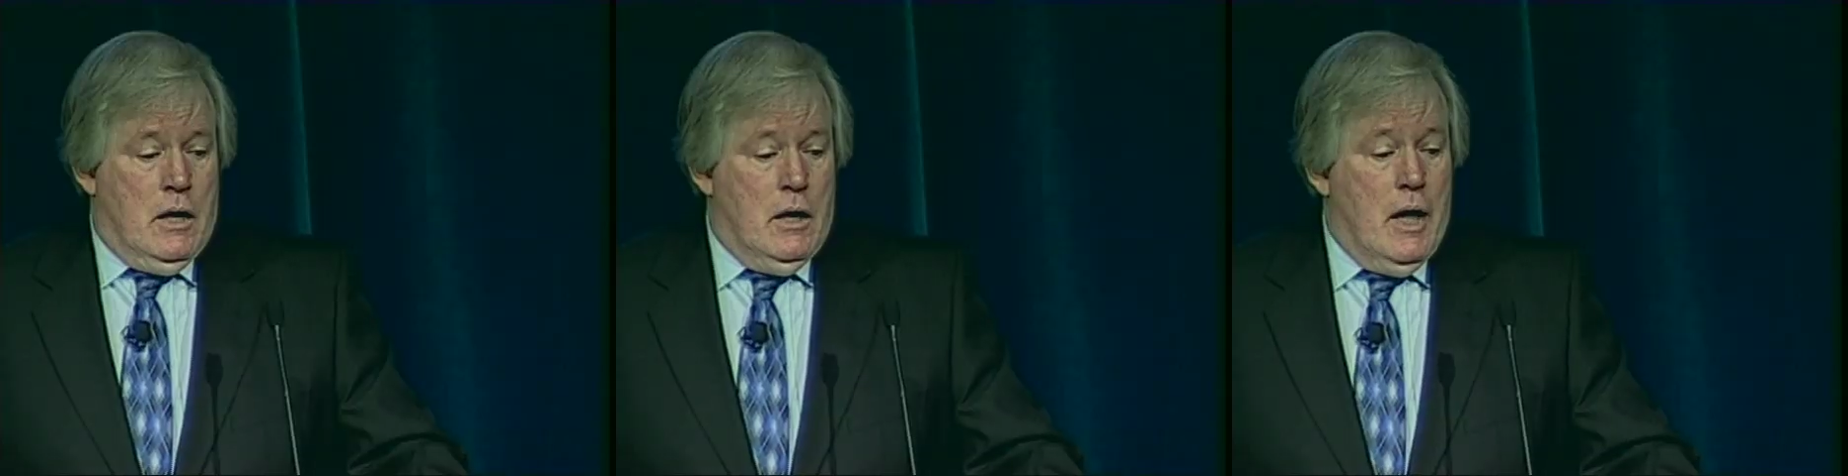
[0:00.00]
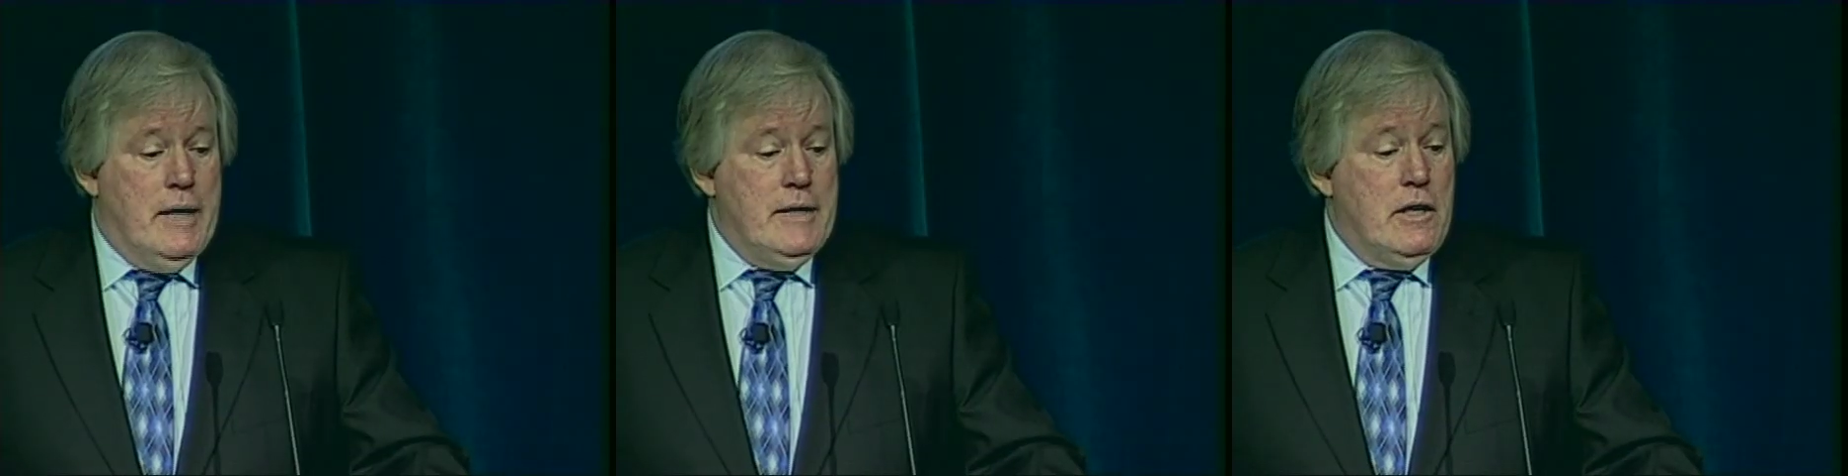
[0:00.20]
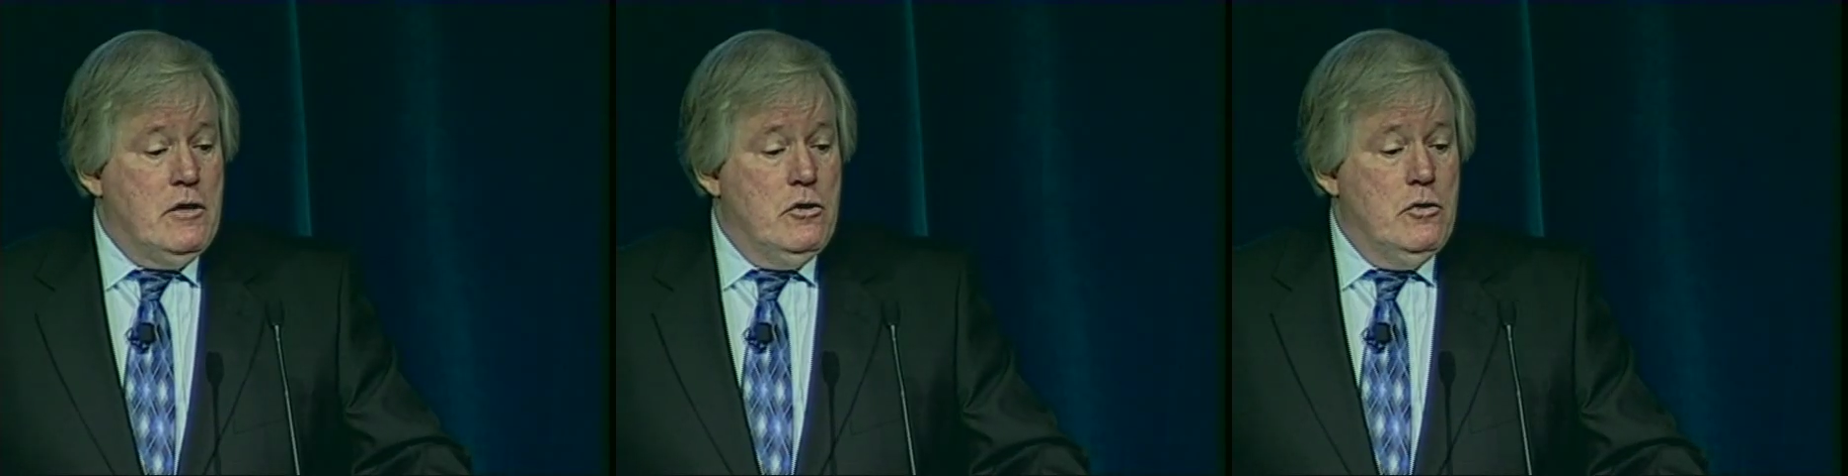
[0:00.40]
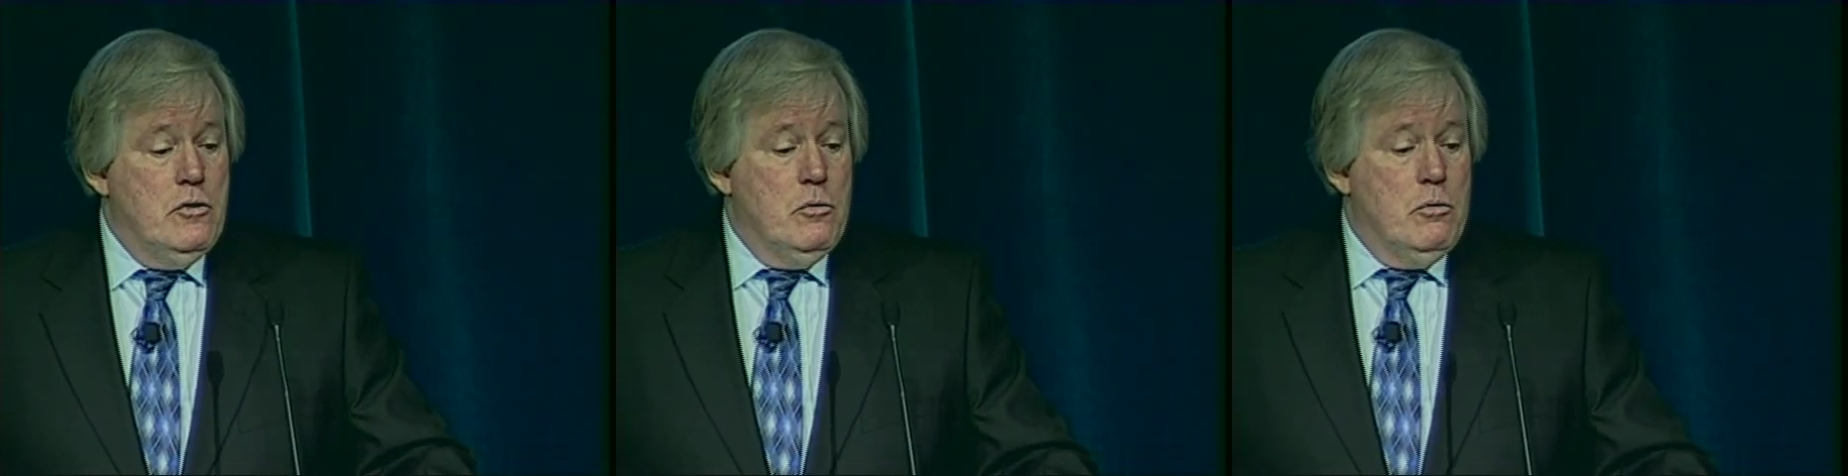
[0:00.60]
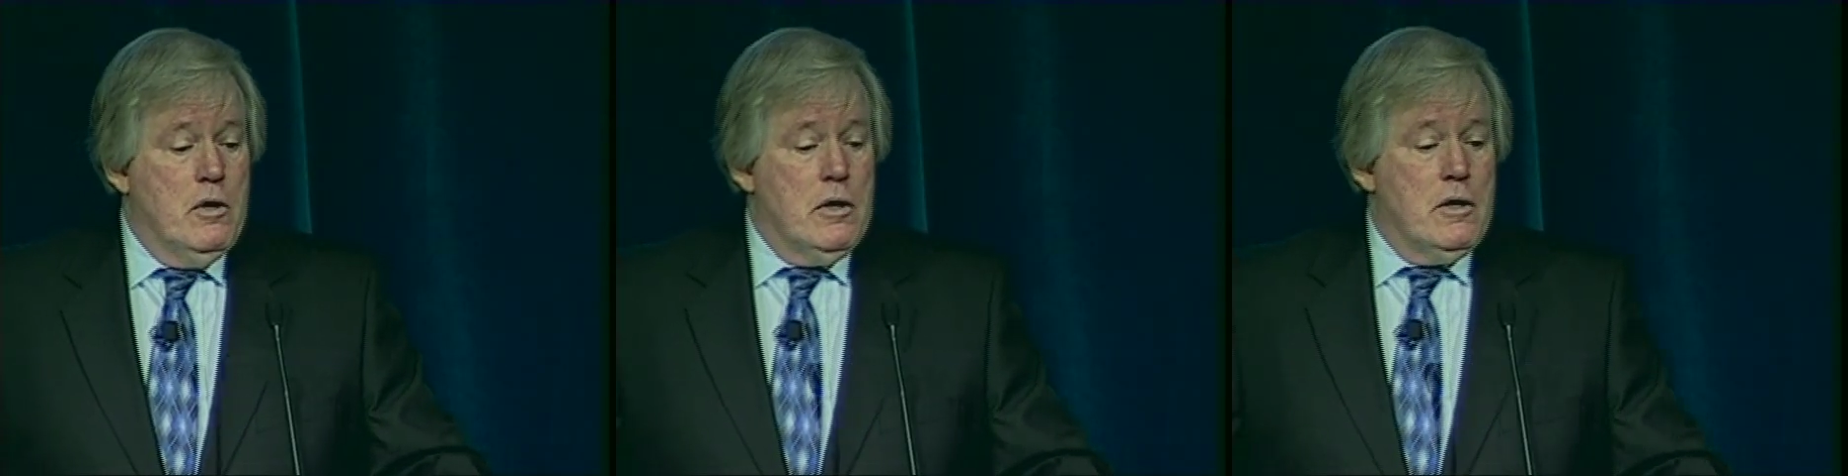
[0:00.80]
Light can do the
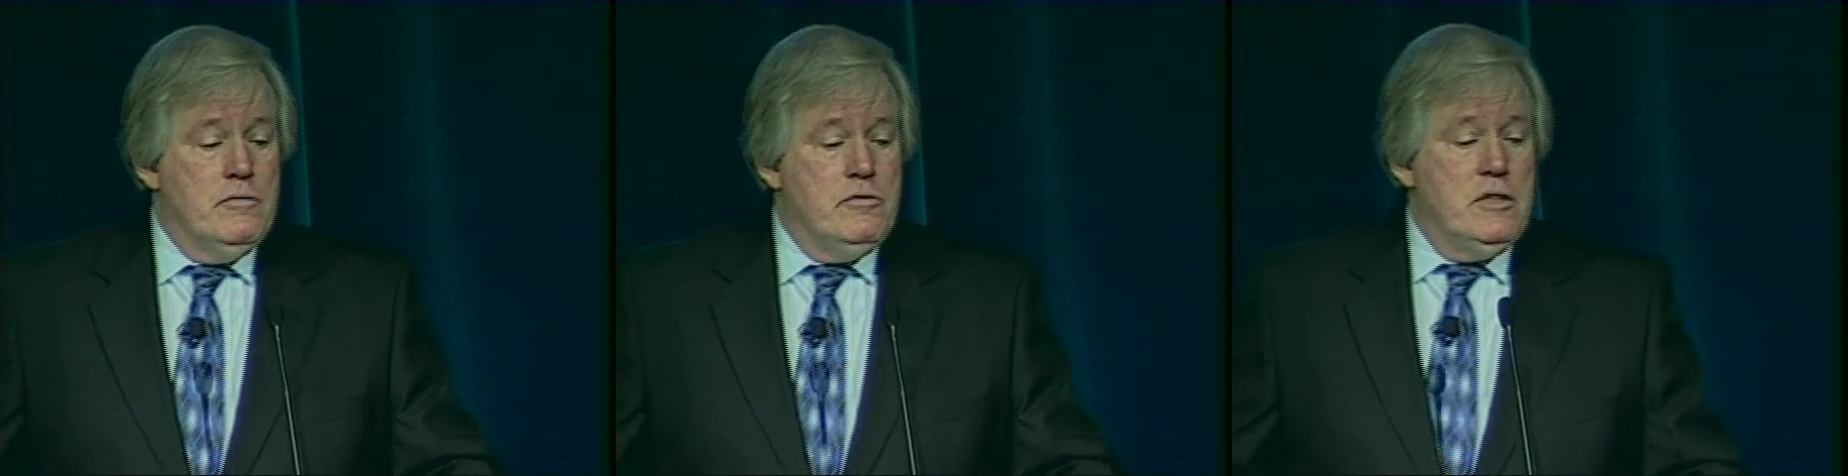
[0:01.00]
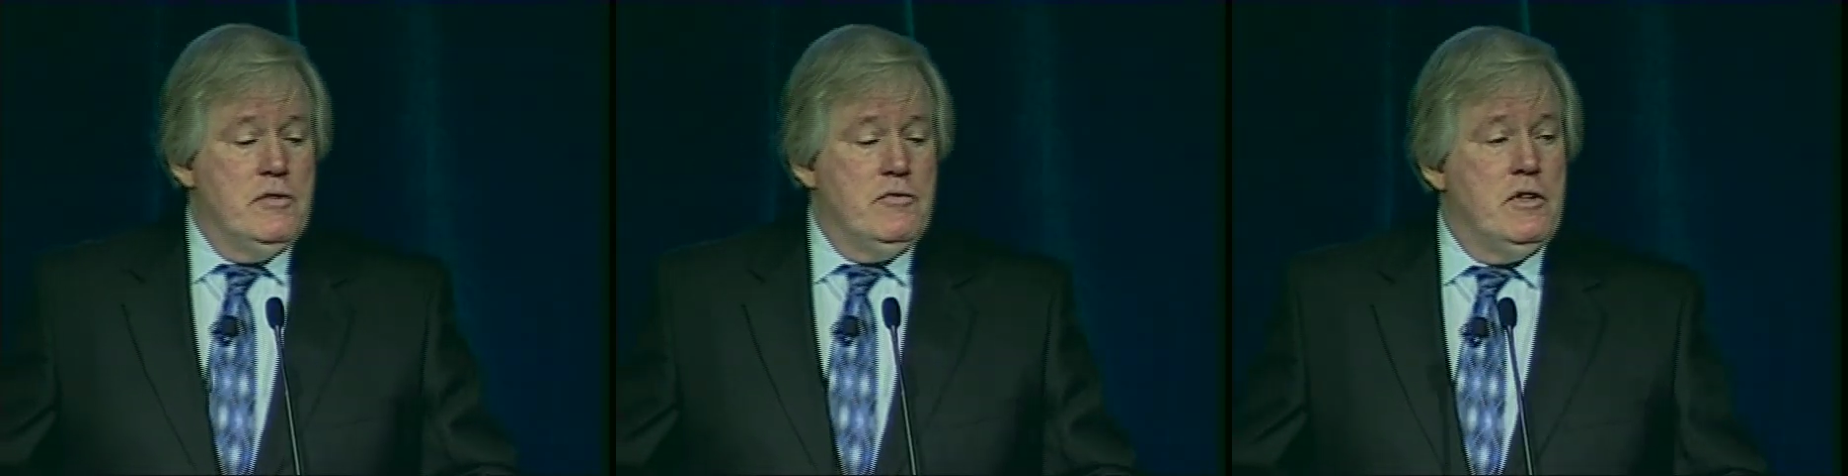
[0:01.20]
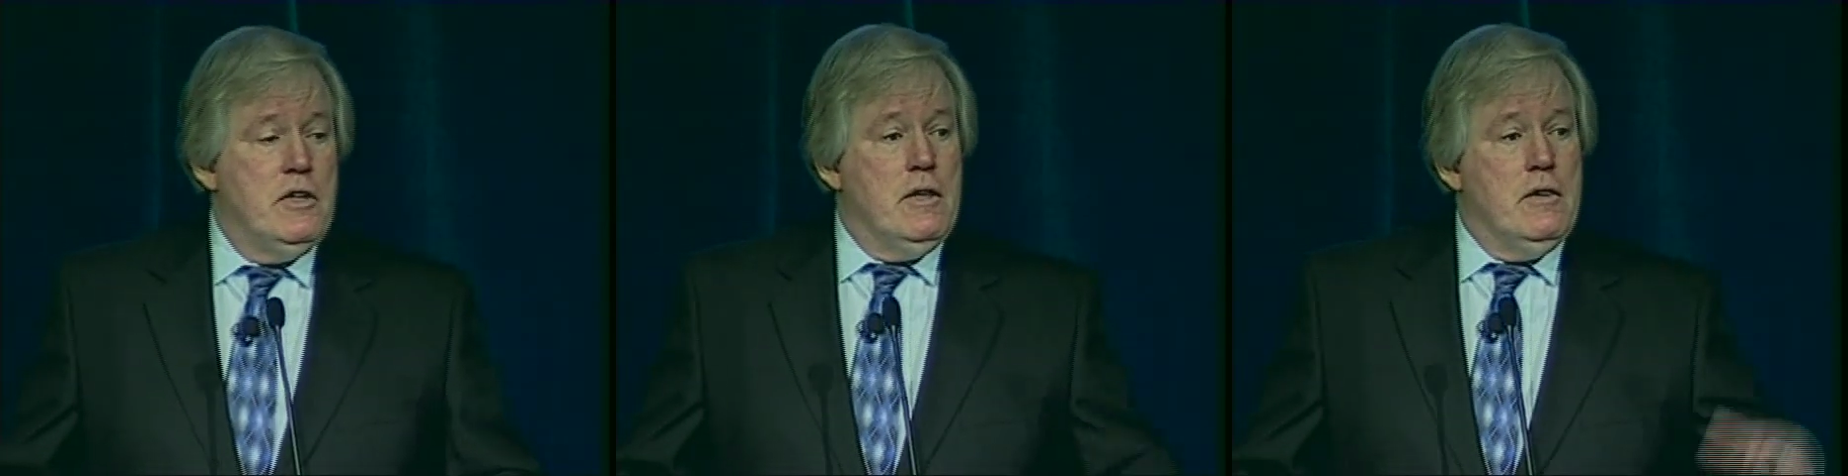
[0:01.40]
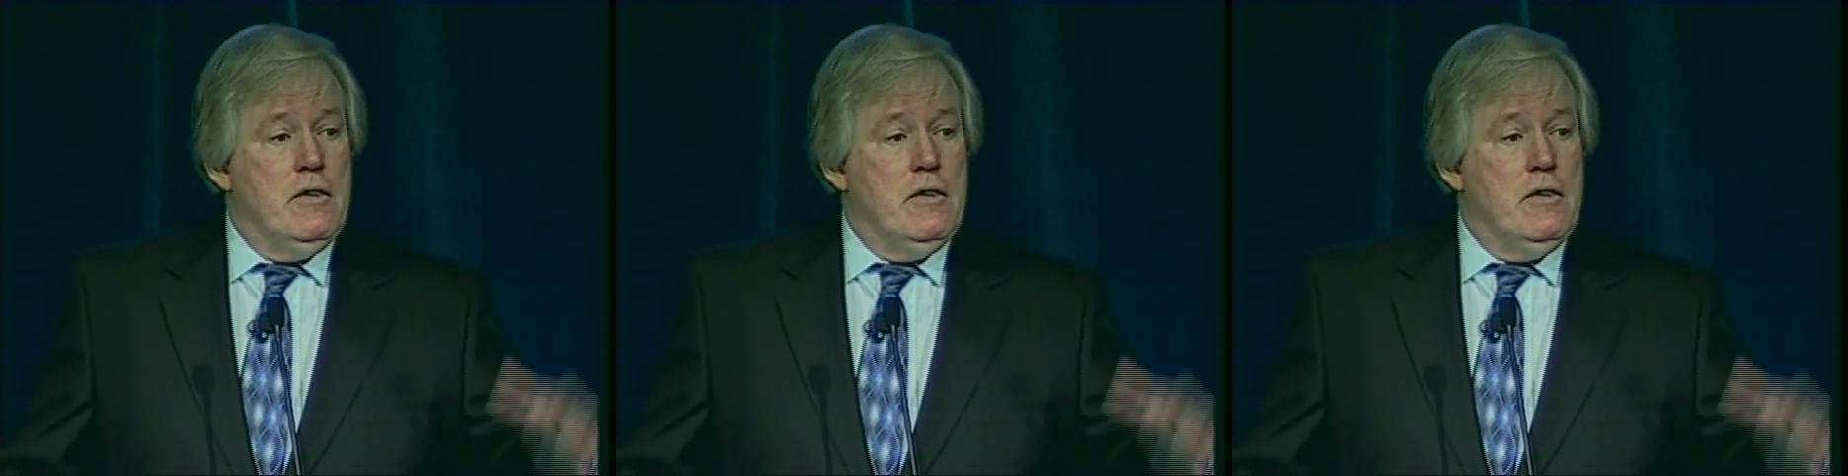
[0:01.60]
work of shifting